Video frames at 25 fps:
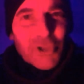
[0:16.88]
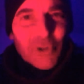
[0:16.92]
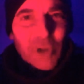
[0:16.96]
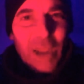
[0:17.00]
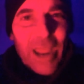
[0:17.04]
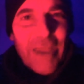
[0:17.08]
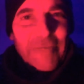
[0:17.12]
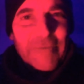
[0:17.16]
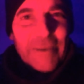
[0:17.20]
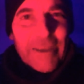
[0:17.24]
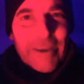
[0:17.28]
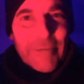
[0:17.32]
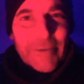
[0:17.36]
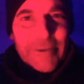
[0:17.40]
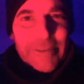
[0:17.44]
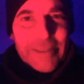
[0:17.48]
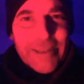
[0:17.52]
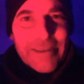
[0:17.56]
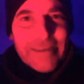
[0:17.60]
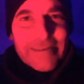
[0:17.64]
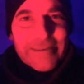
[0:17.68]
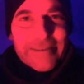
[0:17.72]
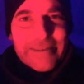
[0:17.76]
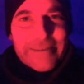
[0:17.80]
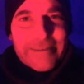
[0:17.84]
traffic, with
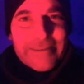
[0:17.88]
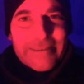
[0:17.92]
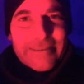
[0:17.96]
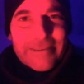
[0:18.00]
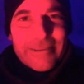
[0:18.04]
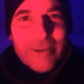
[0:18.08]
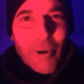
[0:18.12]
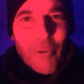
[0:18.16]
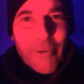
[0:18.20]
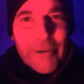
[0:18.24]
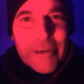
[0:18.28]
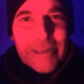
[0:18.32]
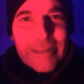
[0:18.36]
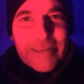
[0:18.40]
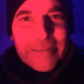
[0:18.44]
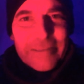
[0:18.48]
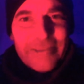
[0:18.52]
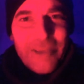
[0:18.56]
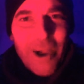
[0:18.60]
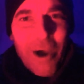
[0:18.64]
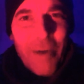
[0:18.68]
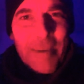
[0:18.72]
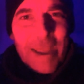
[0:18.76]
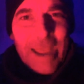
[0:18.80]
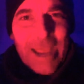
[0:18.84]
you going to your
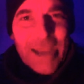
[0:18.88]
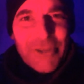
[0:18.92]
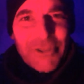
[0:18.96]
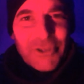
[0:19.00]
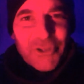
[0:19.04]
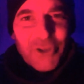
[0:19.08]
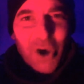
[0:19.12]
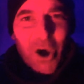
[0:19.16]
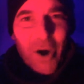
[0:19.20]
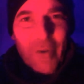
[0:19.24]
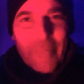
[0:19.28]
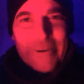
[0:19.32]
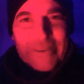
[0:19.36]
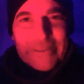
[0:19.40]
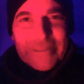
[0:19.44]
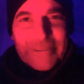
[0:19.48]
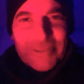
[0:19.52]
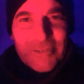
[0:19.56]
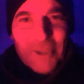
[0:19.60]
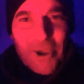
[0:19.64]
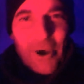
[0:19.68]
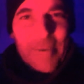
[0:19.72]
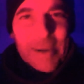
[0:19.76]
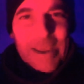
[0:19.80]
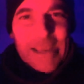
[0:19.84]
dumbass job with
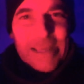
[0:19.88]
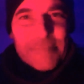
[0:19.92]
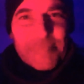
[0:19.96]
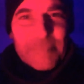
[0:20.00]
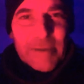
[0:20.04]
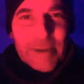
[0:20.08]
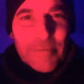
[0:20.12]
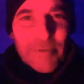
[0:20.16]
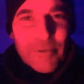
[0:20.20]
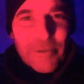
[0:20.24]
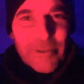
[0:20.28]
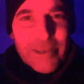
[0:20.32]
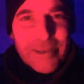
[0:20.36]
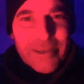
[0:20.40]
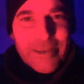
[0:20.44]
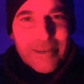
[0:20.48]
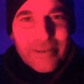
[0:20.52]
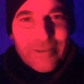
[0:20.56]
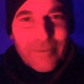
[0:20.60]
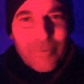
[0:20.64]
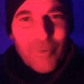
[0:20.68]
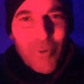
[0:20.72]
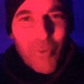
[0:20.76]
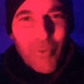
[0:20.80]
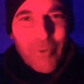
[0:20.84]
dumbass people that you
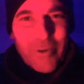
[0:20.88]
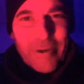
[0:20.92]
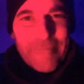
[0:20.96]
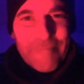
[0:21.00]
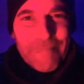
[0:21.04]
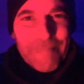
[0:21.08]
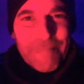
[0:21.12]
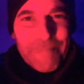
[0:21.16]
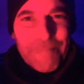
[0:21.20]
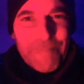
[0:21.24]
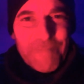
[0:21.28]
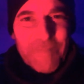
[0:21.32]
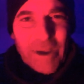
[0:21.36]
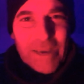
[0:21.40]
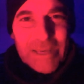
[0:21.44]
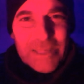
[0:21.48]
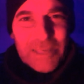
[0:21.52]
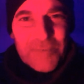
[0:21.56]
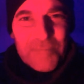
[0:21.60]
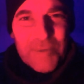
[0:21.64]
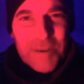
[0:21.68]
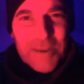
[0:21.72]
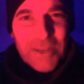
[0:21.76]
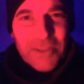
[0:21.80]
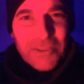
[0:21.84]
don't want to fucking
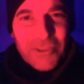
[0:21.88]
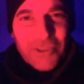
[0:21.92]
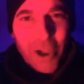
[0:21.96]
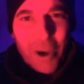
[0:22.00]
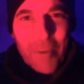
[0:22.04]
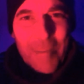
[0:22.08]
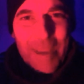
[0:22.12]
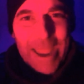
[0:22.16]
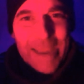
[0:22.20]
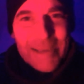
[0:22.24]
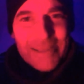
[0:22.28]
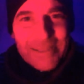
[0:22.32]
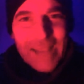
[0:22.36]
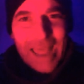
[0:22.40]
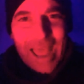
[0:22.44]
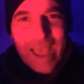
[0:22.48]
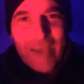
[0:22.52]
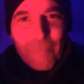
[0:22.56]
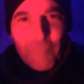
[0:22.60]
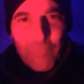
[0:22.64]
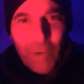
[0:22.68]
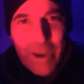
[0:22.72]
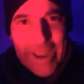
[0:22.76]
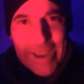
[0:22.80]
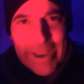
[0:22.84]
spend a dumbass
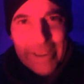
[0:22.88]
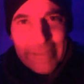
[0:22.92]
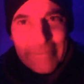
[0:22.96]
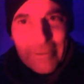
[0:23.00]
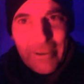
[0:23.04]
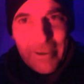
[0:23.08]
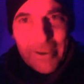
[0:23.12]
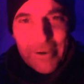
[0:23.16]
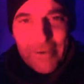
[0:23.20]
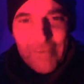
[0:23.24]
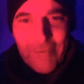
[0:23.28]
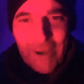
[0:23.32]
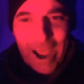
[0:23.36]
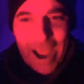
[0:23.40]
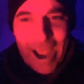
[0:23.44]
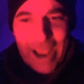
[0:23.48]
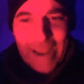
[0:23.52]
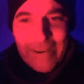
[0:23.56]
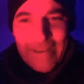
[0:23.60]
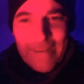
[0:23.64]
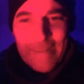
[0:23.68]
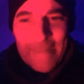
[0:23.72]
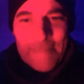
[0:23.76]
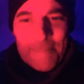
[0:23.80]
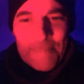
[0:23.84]
life with,
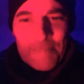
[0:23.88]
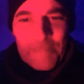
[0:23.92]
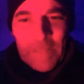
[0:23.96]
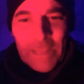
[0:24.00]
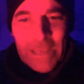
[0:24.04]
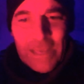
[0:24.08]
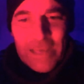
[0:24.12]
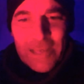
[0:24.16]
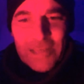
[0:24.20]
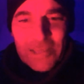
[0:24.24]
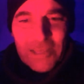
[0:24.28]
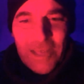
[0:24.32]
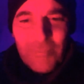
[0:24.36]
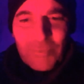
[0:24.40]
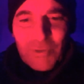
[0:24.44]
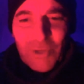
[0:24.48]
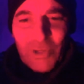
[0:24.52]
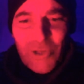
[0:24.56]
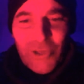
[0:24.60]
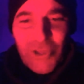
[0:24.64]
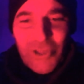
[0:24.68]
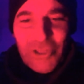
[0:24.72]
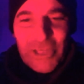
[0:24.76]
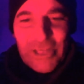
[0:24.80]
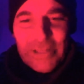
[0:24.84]
right?
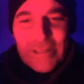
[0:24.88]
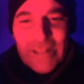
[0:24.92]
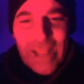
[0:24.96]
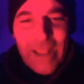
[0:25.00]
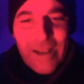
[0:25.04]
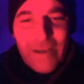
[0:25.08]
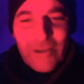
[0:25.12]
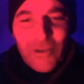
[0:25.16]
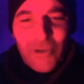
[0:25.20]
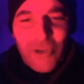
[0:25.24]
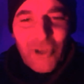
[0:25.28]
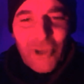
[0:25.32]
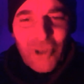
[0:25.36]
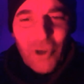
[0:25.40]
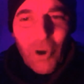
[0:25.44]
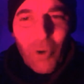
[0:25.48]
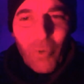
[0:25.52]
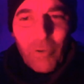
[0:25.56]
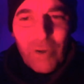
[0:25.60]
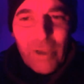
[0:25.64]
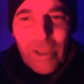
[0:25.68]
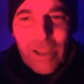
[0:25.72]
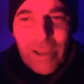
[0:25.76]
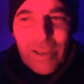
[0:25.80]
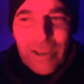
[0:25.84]
Sometimes you sit there and you just
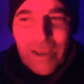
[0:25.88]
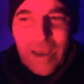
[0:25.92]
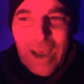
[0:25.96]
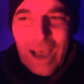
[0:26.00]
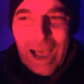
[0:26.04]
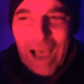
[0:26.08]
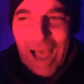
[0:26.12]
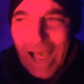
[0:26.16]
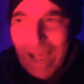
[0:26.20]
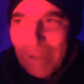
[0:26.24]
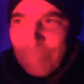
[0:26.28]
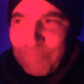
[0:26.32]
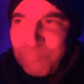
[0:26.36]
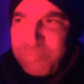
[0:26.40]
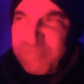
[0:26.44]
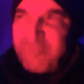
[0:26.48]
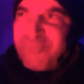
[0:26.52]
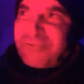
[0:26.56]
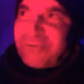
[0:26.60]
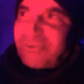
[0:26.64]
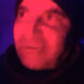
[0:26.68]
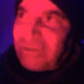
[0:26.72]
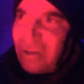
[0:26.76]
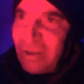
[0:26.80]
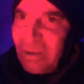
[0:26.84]
go,
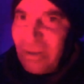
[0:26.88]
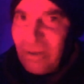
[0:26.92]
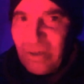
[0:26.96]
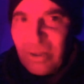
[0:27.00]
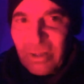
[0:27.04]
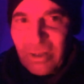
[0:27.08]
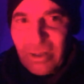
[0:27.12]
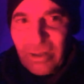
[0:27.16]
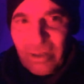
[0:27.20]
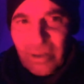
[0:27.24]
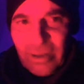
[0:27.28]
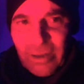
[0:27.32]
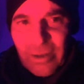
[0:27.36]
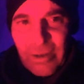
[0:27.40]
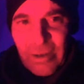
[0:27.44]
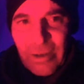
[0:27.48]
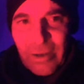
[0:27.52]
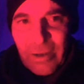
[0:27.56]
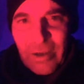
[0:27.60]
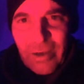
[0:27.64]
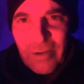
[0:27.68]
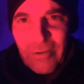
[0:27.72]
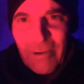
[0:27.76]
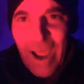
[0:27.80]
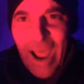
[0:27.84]

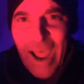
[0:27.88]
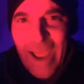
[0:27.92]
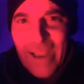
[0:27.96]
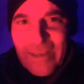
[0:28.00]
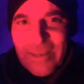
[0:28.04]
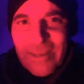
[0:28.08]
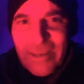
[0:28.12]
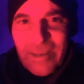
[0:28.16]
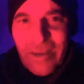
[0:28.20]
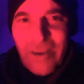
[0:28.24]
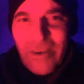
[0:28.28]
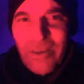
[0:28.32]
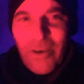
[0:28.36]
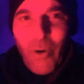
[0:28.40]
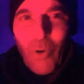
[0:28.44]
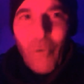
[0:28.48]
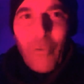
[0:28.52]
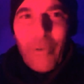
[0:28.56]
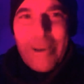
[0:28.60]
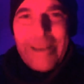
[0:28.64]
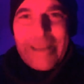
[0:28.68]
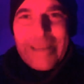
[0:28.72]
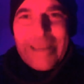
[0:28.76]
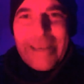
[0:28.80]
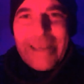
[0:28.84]
right? You know,
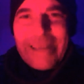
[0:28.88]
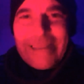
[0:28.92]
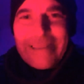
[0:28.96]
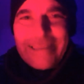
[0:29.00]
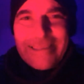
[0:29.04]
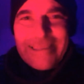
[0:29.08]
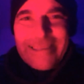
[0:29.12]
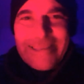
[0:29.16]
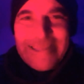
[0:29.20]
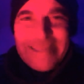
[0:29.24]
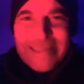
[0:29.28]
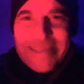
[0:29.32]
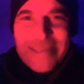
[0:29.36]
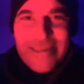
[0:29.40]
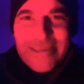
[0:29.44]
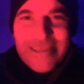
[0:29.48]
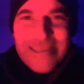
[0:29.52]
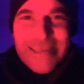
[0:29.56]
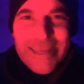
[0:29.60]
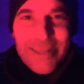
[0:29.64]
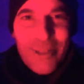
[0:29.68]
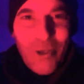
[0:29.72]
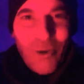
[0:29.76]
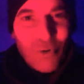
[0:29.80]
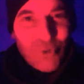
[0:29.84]
when you hear this, you
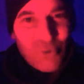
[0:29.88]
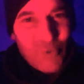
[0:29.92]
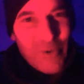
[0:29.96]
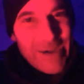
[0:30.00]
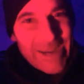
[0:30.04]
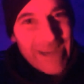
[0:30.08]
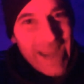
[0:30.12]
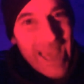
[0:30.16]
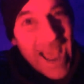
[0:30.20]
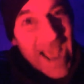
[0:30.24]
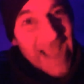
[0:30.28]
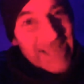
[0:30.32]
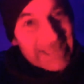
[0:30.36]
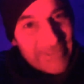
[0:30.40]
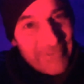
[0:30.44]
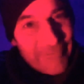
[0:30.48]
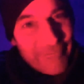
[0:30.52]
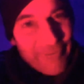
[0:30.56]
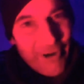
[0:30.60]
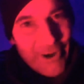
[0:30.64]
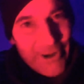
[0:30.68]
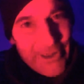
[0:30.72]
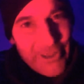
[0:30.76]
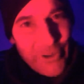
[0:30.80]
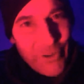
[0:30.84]
see those red lights in
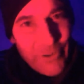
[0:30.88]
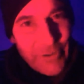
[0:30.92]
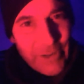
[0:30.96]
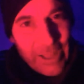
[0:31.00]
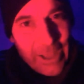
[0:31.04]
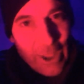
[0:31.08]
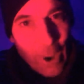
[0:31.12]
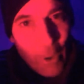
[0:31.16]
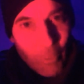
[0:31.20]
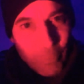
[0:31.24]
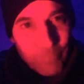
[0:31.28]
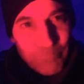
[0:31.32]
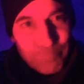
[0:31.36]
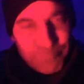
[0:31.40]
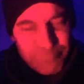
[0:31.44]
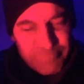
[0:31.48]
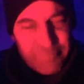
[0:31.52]
front of you and they go,